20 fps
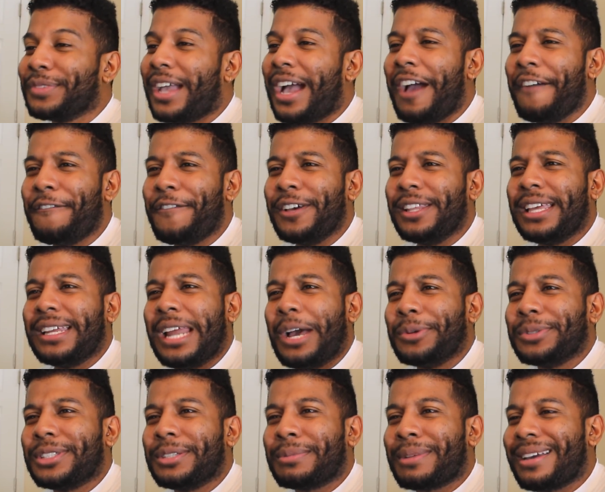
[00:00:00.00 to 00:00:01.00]
I felt like that
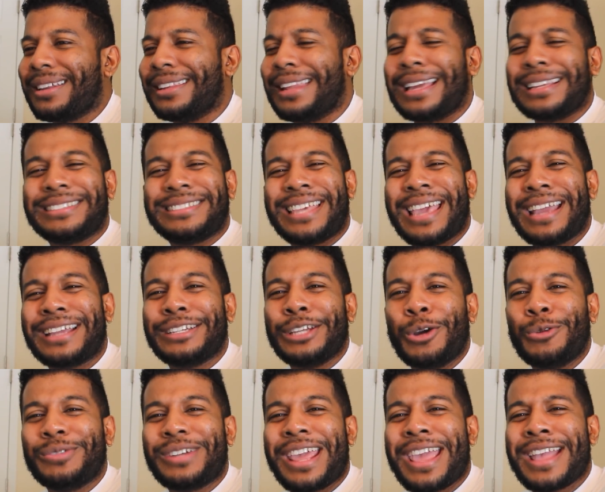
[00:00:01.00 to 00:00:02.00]
was some kind of like
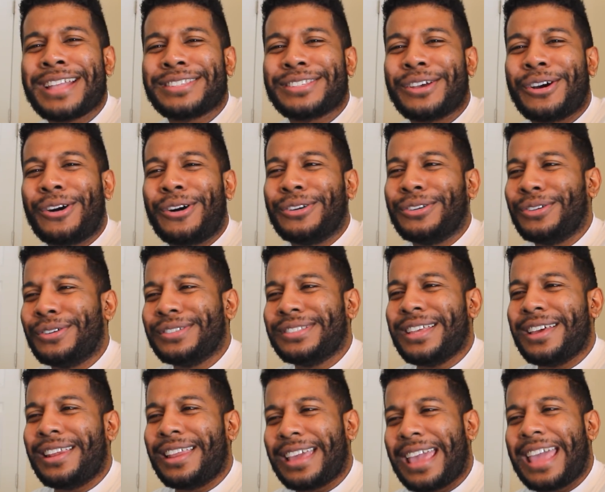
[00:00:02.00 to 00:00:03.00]
techno dance hall. You know, it
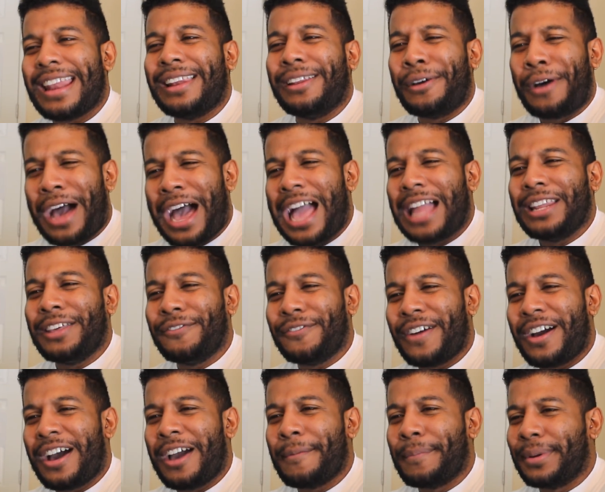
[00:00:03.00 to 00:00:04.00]
sounded like it had a little island
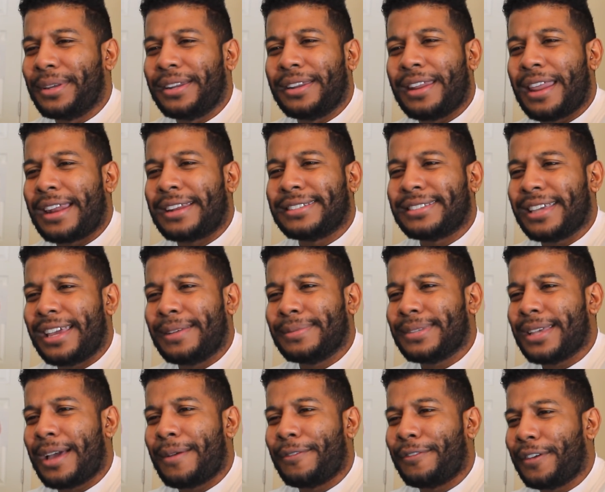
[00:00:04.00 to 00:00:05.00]
vibe, but then at the same
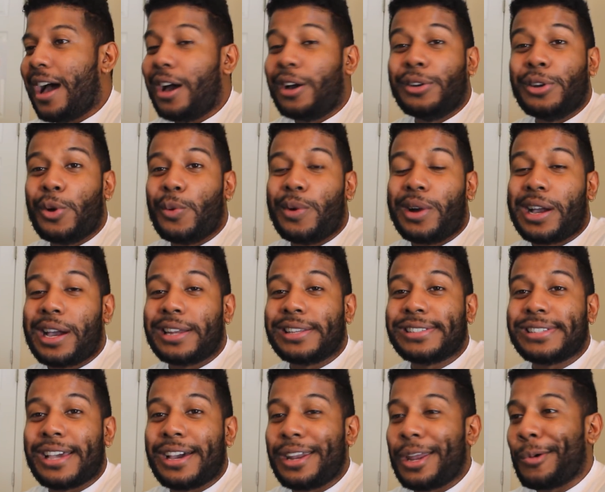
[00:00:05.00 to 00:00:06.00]
time, I don't know what kind
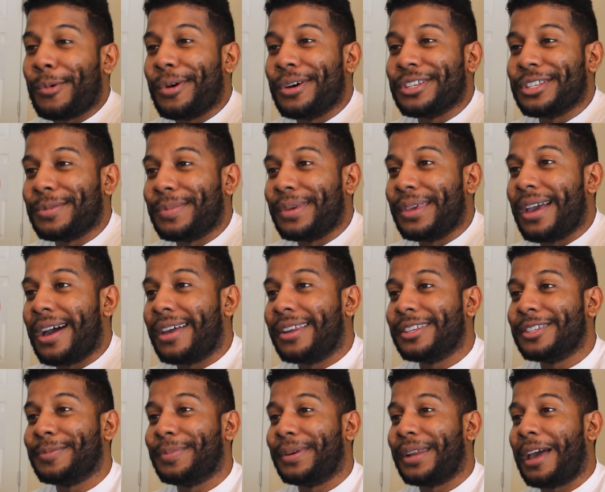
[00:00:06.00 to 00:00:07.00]
of sound that was, to be
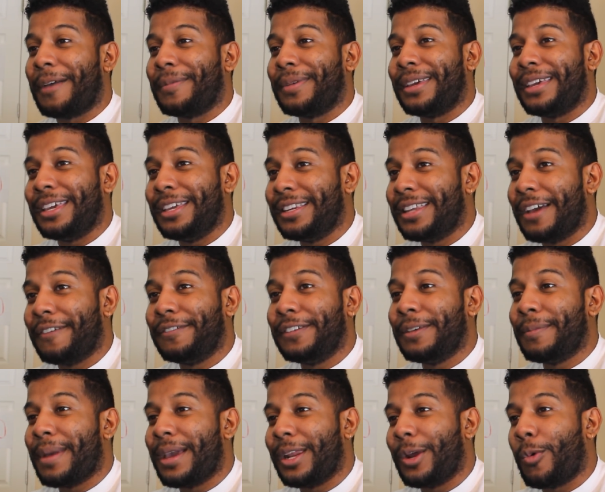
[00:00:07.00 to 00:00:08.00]
honest, but I mean, he
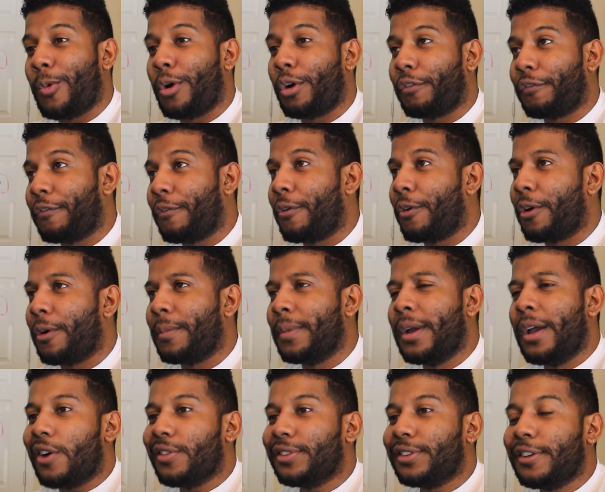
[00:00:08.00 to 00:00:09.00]
definitely made it work for him.
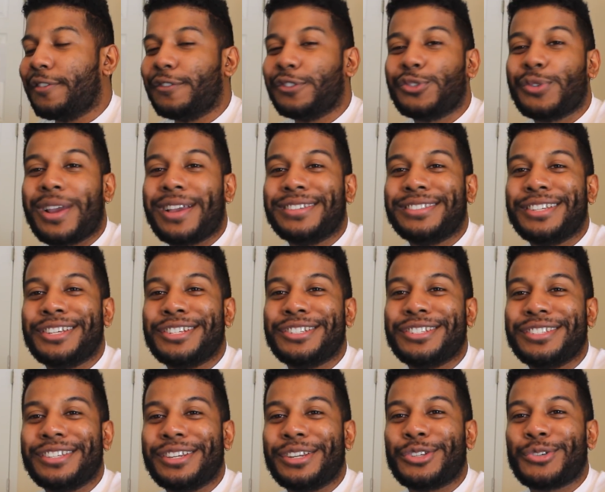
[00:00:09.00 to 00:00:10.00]
All the different
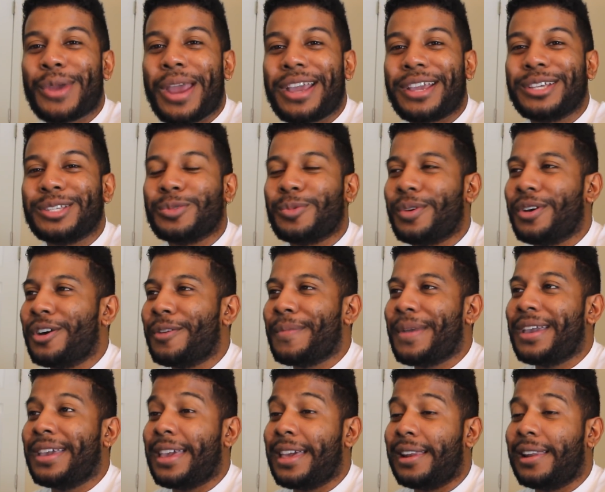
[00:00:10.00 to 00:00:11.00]
transitions in the track as well,
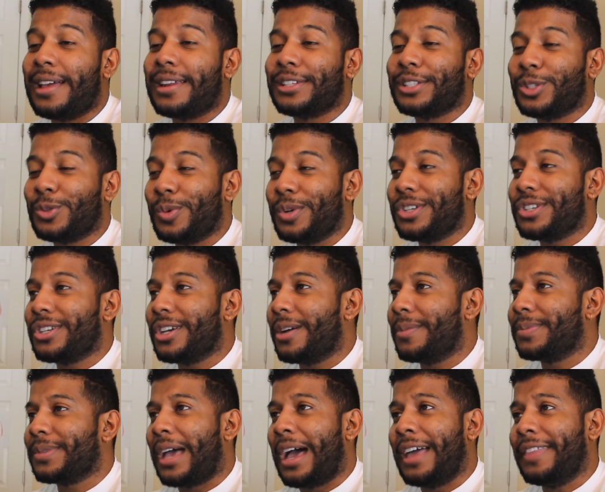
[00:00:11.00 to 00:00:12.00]
man, he had a lot of switch
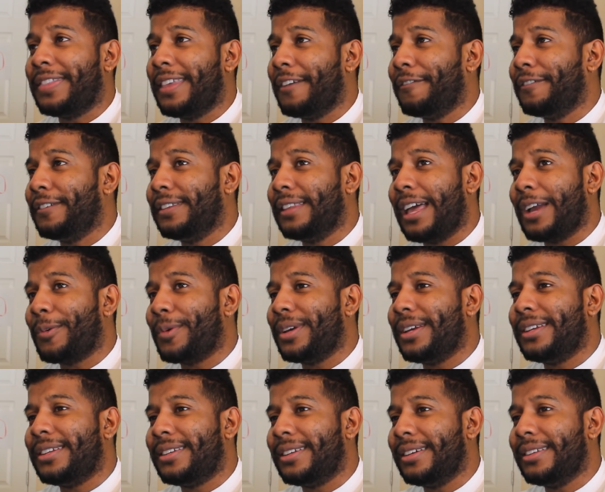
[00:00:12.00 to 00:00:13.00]
ups. I definitely like what
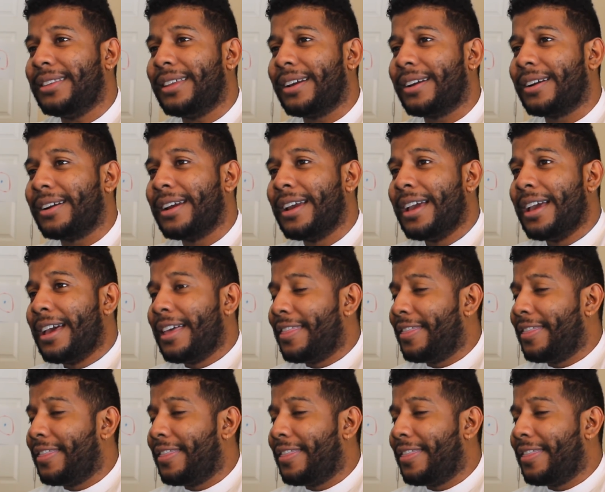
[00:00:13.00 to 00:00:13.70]
he did there.